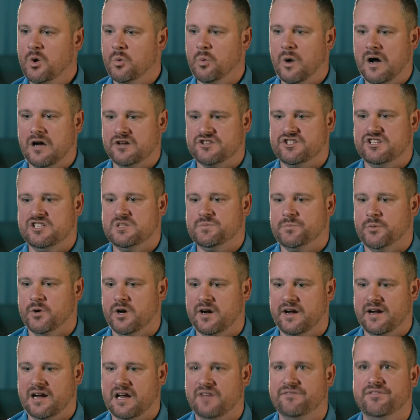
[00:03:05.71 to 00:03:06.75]
While she
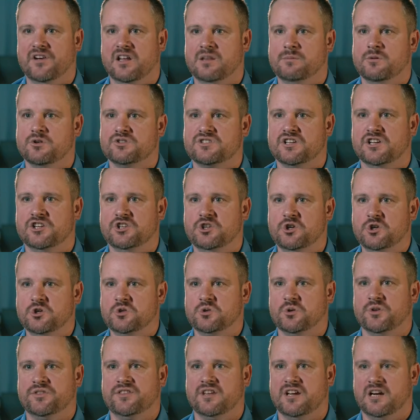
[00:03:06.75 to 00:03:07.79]
praying, I felt the most
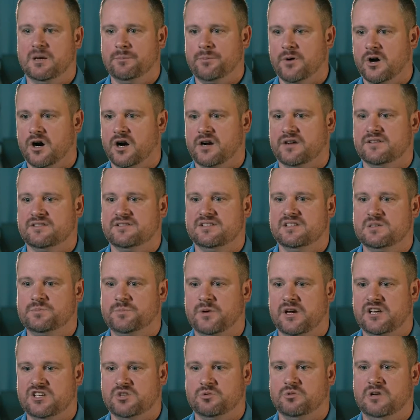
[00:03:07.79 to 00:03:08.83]
unusual thing a Parkinson's
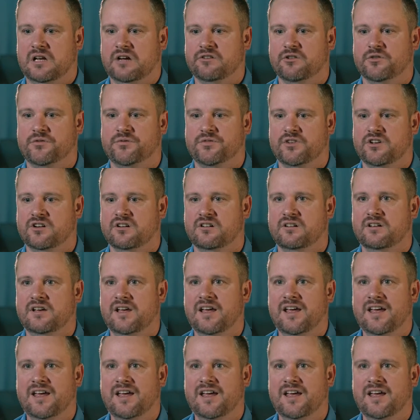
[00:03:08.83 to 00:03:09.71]
patient will ever feel.